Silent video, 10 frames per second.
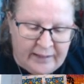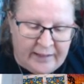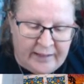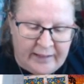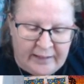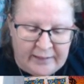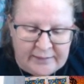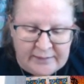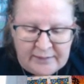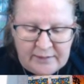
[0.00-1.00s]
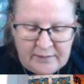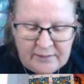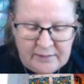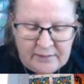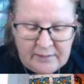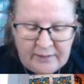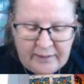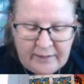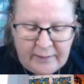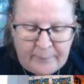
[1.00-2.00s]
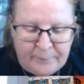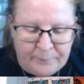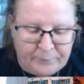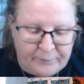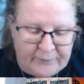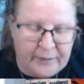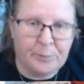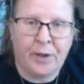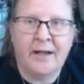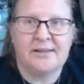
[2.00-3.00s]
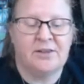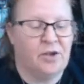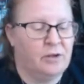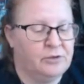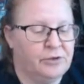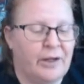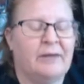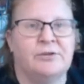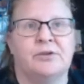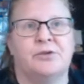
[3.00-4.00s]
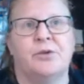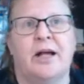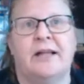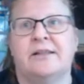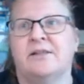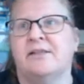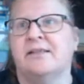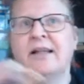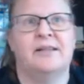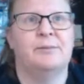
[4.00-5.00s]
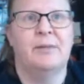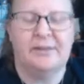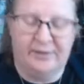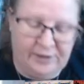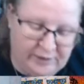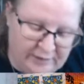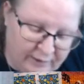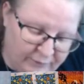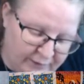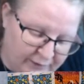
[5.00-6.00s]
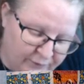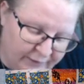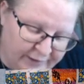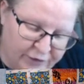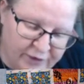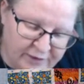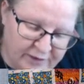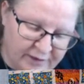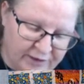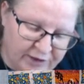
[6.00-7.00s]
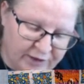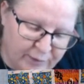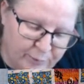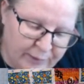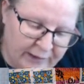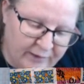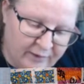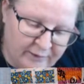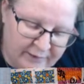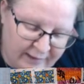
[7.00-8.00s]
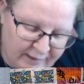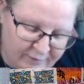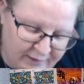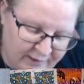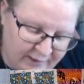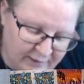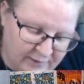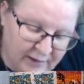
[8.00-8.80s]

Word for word: And the Bratz doll travelled and sent messages of the adventures that she had been on and everything else.